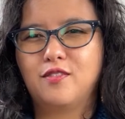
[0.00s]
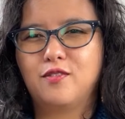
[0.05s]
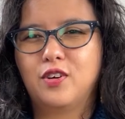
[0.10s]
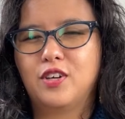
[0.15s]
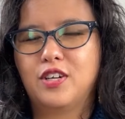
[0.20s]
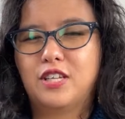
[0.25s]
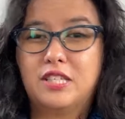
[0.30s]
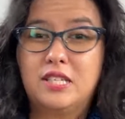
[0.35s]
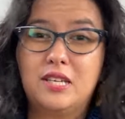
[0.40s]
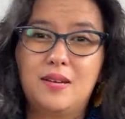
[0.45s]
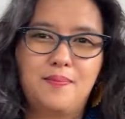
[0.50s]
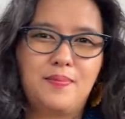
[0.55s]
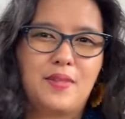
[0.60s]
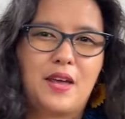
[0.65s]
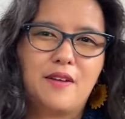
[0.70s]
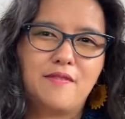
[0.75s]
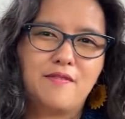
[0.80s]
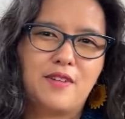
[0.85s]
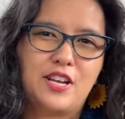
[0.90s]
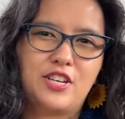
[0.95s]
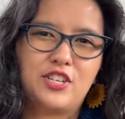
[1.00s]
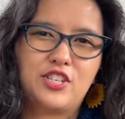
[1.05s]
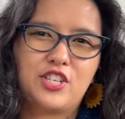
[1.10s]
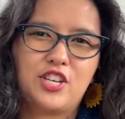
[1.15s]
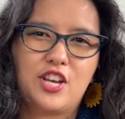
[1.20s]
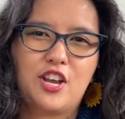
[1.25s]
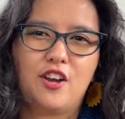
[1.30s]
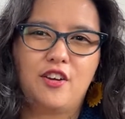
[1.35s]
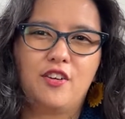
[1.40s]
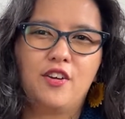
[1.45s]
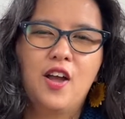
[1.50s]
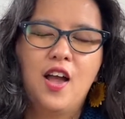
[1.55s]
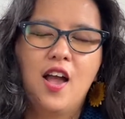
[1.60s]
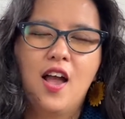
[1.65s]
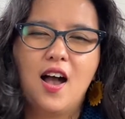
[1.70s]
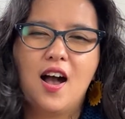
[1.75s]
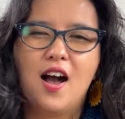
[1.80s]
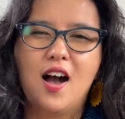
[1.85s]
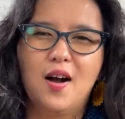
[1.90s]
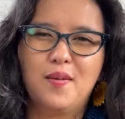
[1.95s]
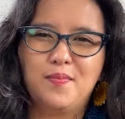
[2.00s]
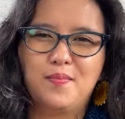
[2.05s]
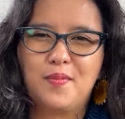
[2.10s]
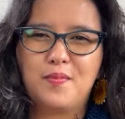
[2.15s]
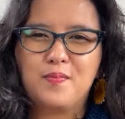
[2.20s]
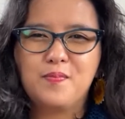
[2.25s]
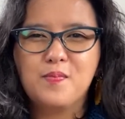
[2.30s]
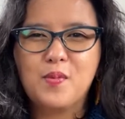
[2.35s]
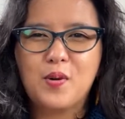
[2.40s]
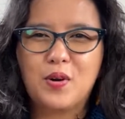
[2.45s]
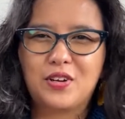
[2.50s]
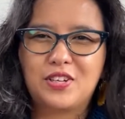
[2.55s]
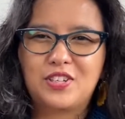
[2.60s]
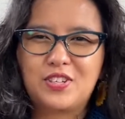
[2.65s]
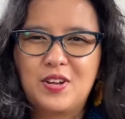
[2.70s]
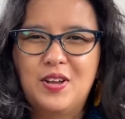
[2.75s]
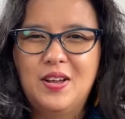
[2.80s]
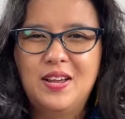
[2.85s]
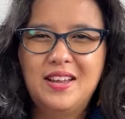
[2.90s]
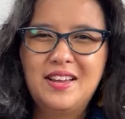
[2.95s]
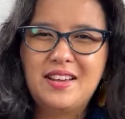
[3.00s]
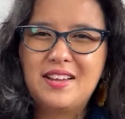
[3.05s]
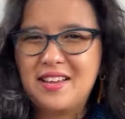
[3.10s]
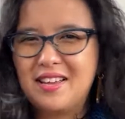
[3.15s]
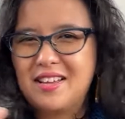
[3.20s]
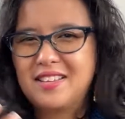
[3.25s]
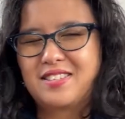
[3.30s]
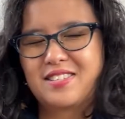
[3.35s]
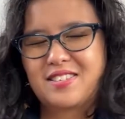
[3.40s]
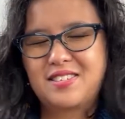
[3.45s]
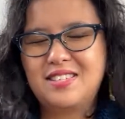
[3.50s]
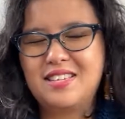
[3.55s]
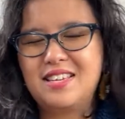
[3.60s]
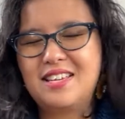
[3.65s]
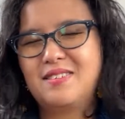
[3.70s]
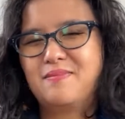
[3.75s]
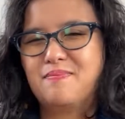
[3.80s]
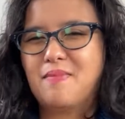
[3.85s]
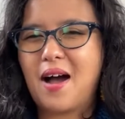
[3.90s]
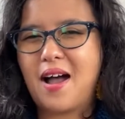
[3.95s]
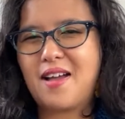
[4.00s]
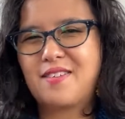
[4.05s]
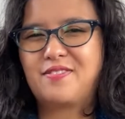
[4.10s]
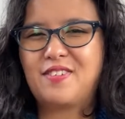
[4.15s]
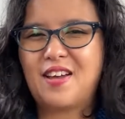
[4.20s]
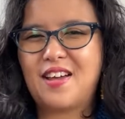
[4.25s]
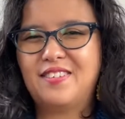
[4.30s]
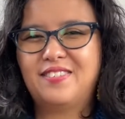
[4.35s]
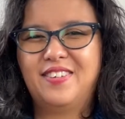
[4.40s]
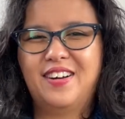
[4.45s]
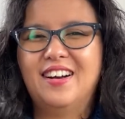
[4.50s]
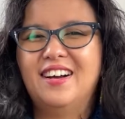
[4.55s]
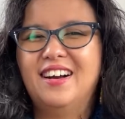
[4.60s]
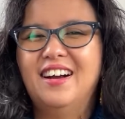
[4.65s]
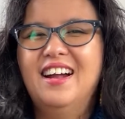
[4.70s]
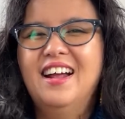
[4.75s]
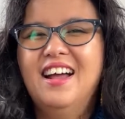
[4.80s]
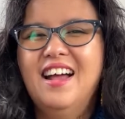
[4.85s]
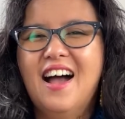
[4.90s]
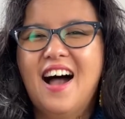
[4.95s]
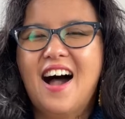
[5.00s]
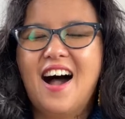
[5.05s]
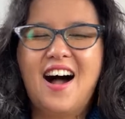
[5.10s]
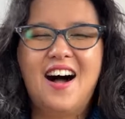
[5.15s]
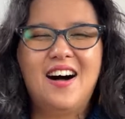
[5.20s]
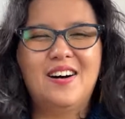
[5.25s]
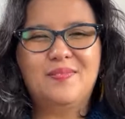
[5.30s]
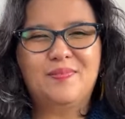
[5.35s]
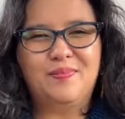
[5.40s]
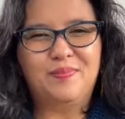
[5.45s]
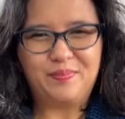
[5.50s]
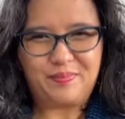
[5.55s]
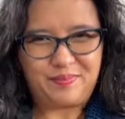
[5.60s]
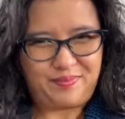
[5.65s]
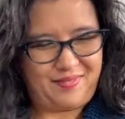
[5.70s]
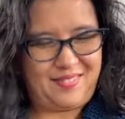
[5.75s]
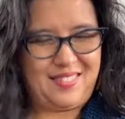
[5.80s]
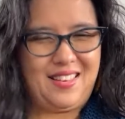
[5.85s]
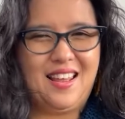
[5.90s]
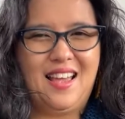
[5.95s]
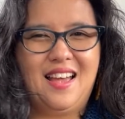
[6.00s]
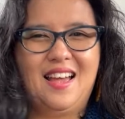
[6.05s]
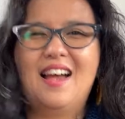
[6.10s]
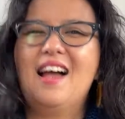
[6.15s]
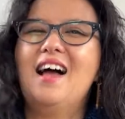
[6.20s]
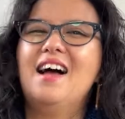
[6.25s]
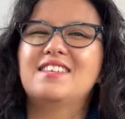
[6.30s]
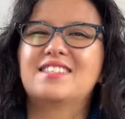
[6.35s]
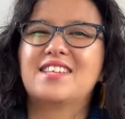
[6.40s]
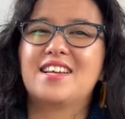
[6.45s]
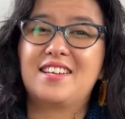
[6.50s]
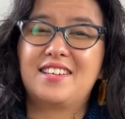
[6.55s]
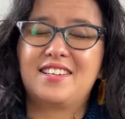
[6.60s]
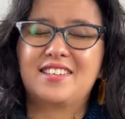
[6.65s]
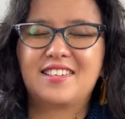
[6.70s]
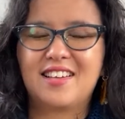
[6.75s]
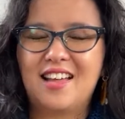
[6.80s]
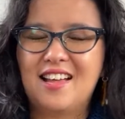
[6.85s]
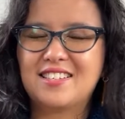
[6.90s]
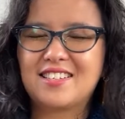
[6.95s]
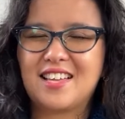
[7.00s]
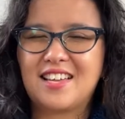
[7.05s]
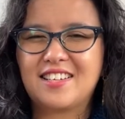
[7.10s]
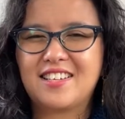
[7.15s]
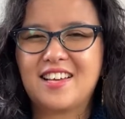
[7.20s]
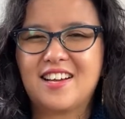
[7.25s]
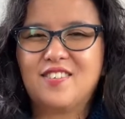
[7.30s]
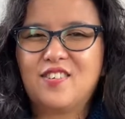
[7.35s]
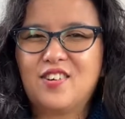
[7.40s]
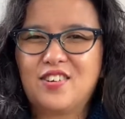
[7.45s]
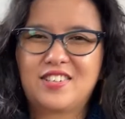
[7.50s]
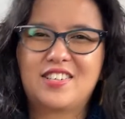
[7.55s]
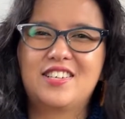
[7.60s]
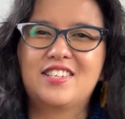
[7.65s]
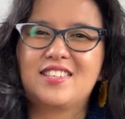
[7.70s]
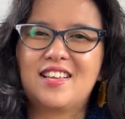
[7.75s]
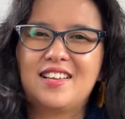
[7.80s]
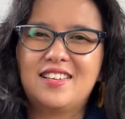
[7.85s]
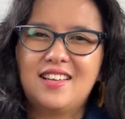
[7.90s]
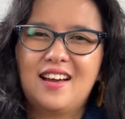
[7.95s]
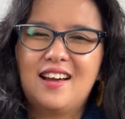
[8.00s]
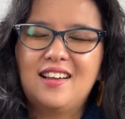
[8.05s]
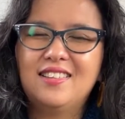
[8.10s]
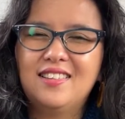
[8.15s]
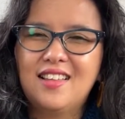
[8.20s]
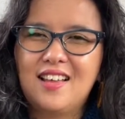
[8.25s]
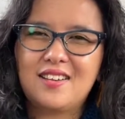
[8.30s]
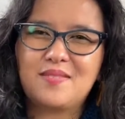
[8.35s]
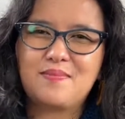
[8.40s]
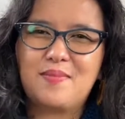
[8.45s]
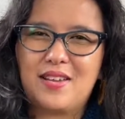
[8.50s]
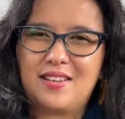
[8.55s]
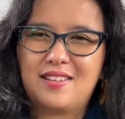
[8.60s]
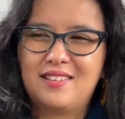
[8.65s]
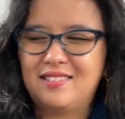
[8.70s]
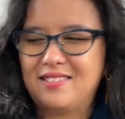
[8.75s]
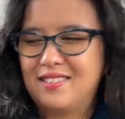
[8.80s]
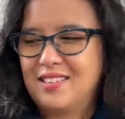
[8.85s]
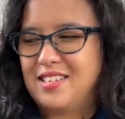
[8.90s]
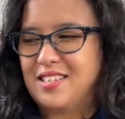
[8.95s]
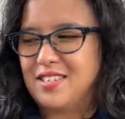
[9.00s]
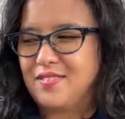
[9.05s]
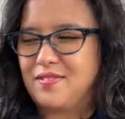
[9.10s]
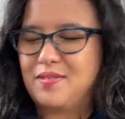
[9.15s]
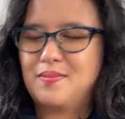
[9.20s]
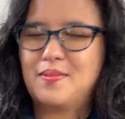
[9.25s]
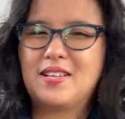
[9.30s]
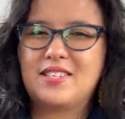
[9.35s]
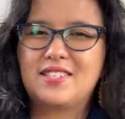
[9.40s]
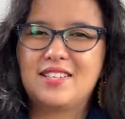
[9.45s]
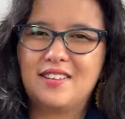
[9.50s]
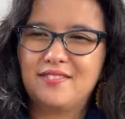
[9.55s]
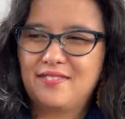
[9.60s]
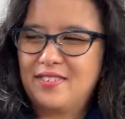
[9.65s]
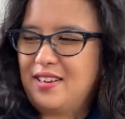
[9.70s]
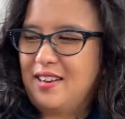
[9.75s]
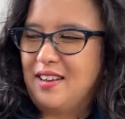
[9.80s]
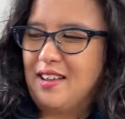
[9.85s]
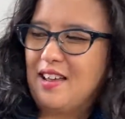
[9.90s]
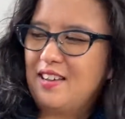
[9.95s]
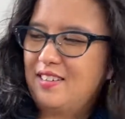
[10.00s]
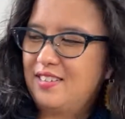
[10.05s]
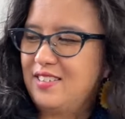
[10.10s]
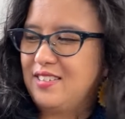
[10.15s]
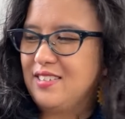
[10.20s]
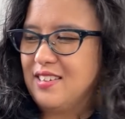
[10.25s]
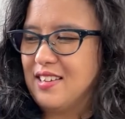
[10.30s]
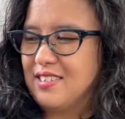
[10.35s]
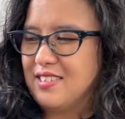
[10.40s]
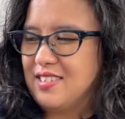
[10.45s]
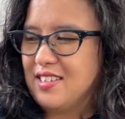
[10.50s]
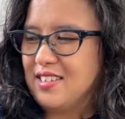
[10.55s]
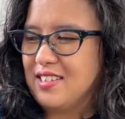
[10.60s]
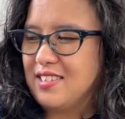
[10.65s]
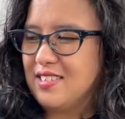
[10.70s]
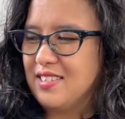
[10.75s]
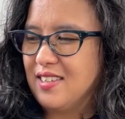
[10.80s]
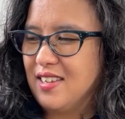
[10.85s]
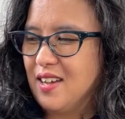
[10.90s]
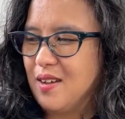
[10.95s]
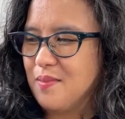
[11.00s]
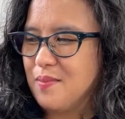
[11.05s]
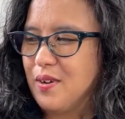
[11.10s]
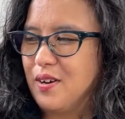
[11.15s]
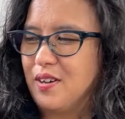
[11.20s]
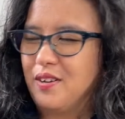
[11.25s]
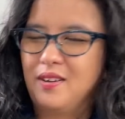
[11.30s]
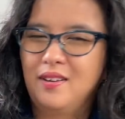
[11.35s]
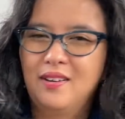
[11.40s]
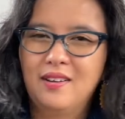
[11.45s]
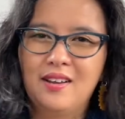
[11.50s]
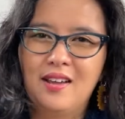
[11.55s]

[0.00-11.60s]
want to tip that ratio more in my favor as I go on, because I like making things for myself, and as you can see, I'm